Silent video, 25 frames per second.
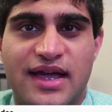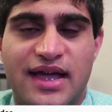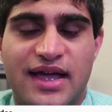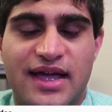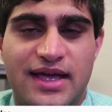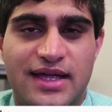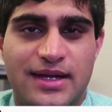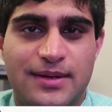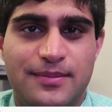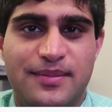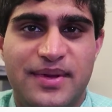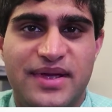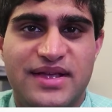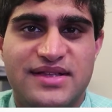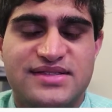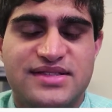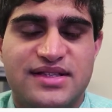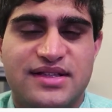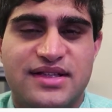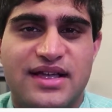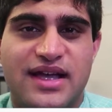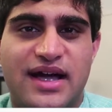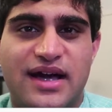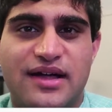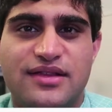And
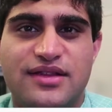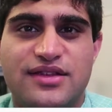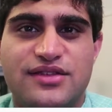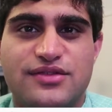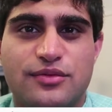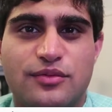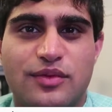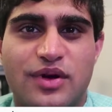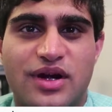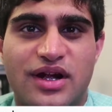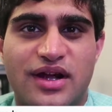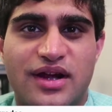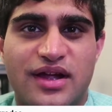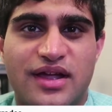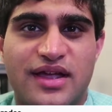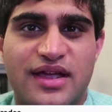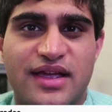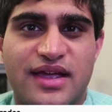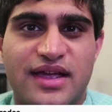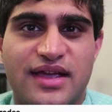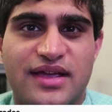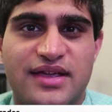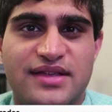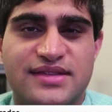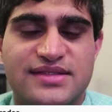basically how these work
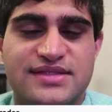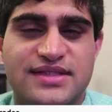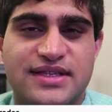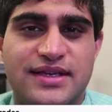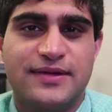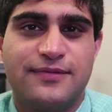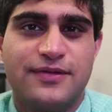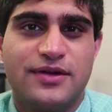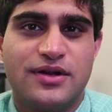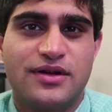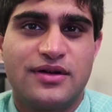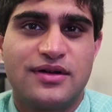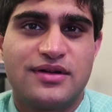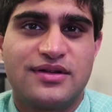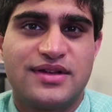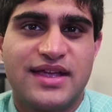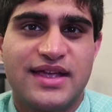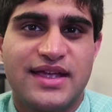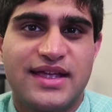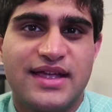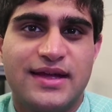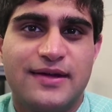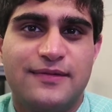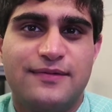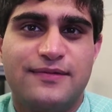is if you're
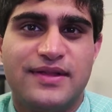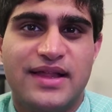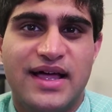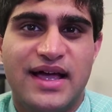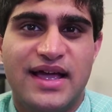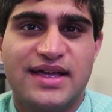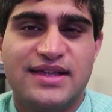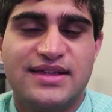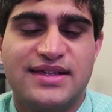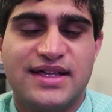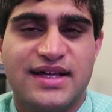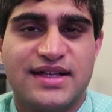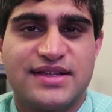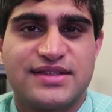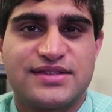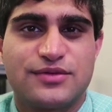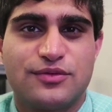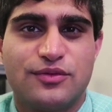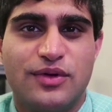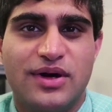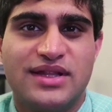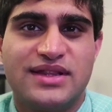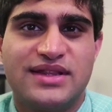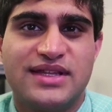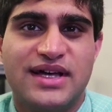taking a flight that's
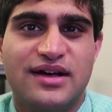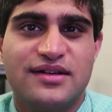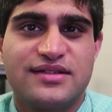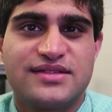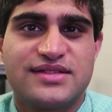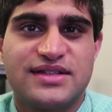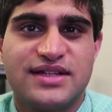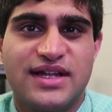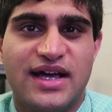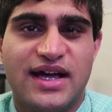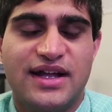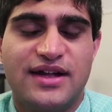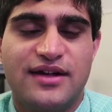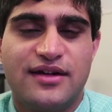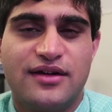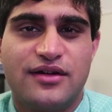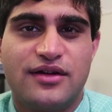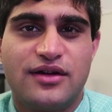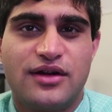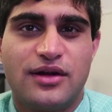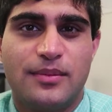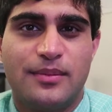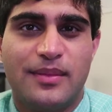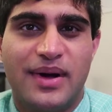1,900